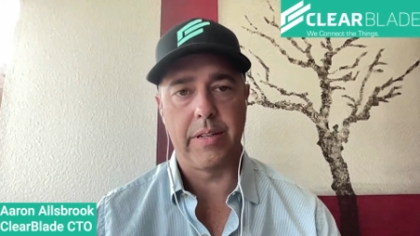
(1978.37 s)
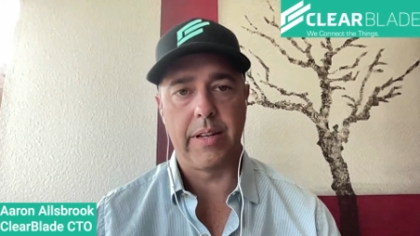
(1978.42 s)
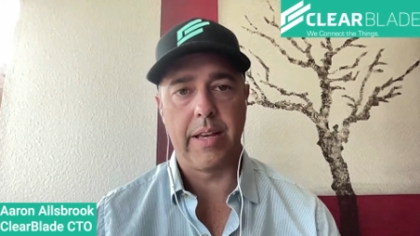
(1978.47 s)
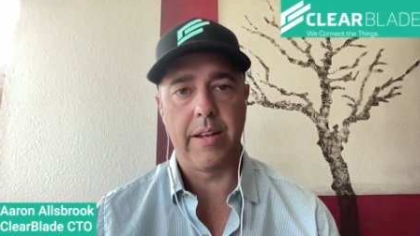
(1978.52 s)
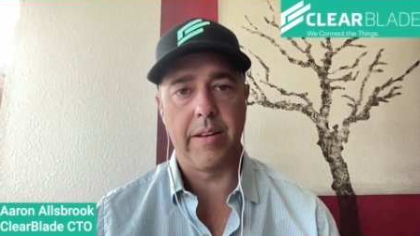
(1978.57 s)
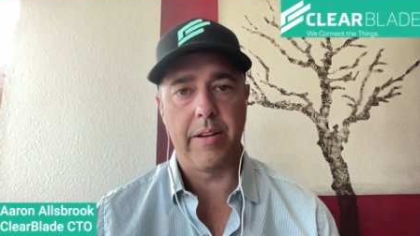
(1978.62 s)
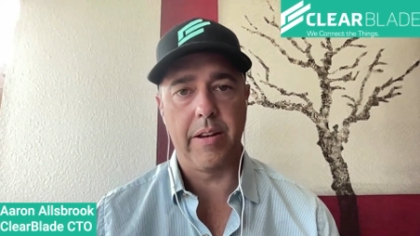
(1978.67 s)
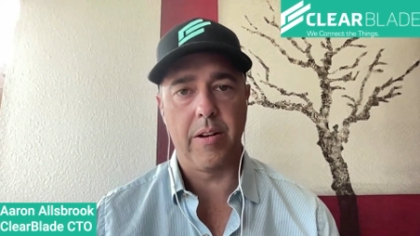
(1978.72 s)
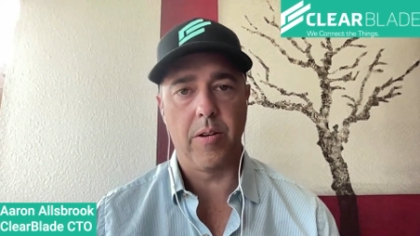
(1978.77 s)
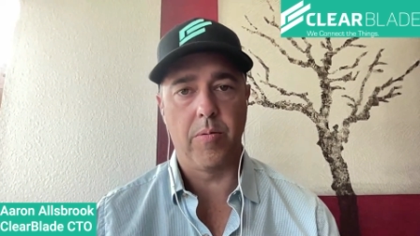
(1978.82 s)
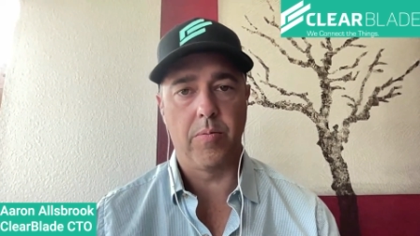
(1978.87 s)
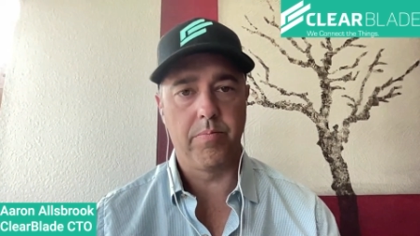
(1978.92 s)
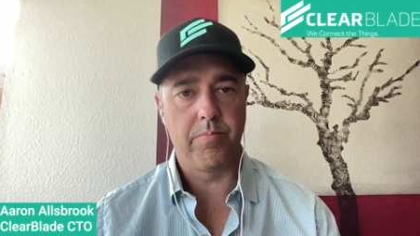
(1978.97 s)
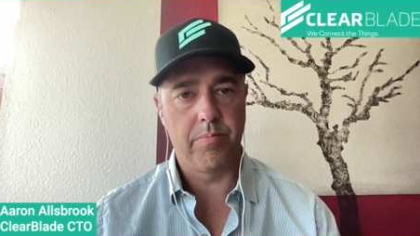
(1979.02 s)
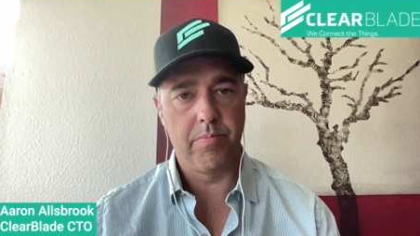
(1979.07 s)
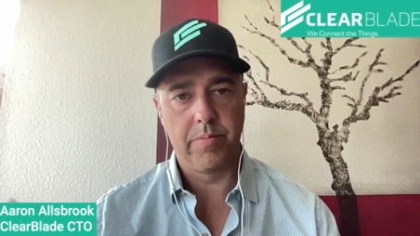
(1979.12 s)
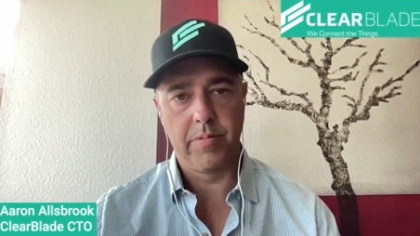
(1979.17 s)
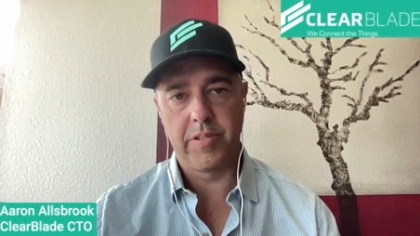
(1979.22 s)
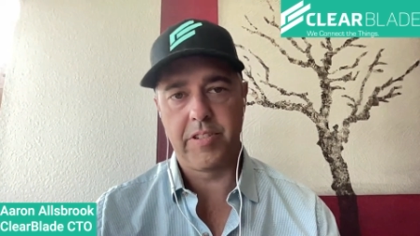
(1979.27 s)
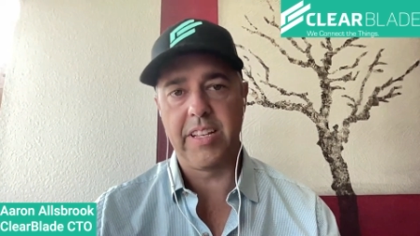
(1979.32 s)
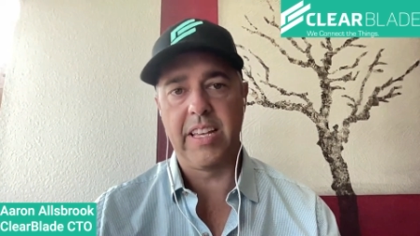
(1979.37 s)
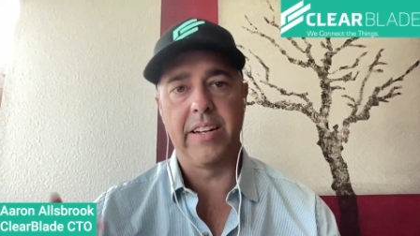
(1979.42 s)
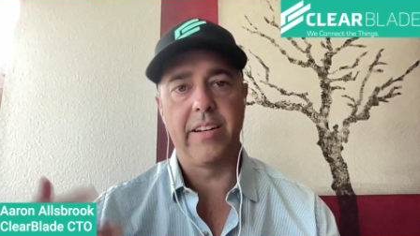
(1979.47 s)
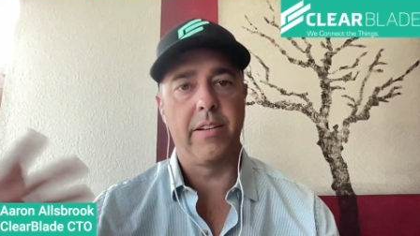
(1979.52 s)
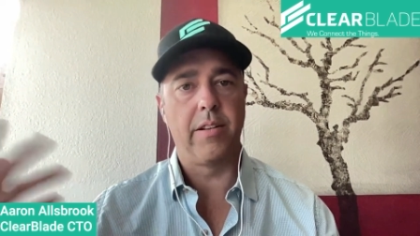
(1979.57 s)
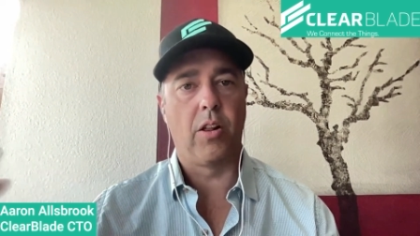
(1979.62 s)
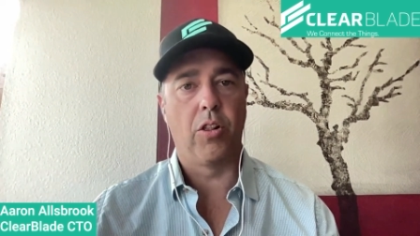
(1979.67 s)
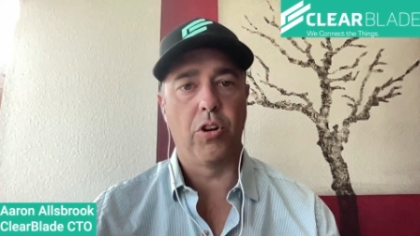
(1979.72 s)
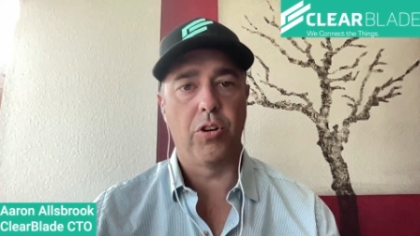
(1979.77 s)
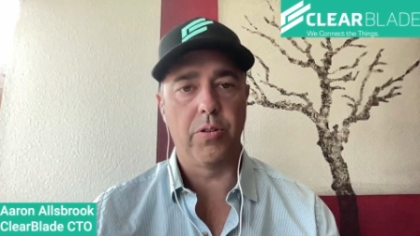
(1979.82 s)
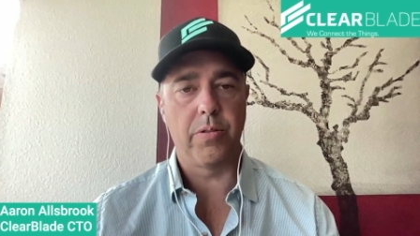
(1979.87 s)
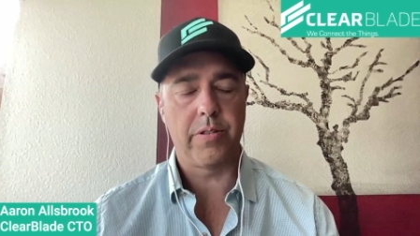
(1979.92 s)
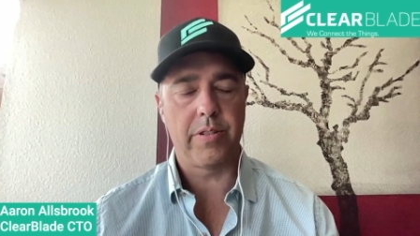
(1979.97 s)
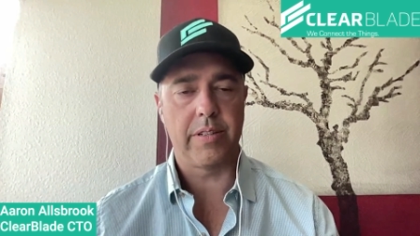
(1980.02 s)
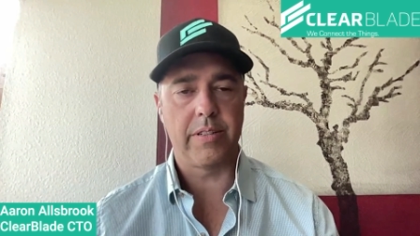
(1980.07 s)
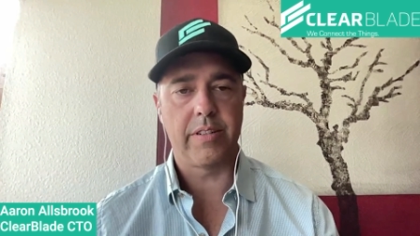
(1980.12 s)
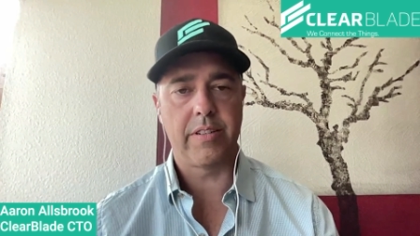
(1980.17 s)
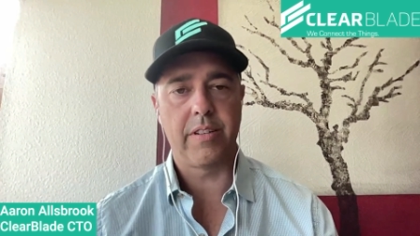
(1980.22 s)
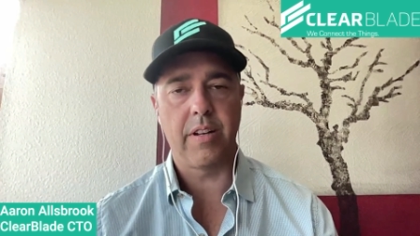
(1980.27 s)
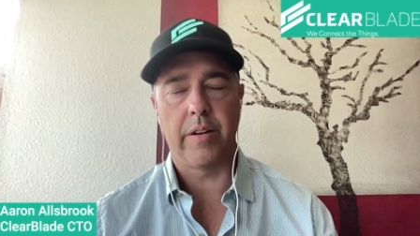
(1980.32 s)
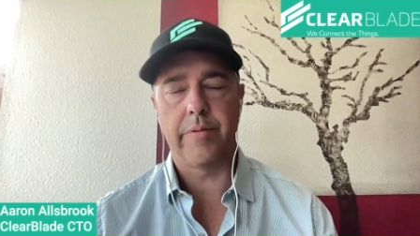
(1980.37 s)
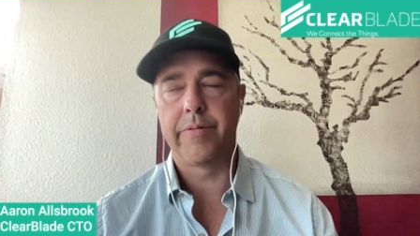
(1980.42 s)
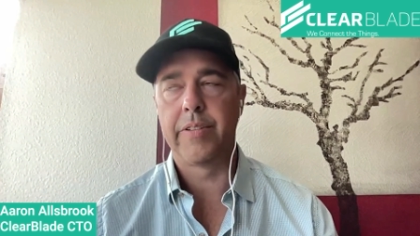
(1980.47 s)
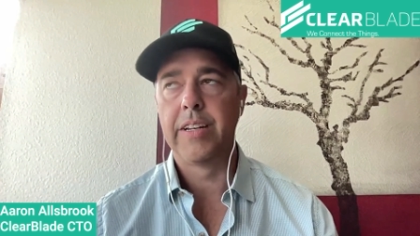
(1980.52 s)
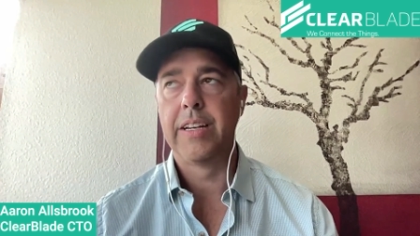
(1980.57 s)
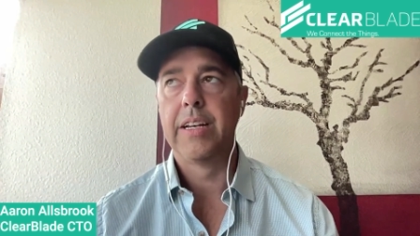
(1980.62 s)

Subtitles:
and send alerts and stuff.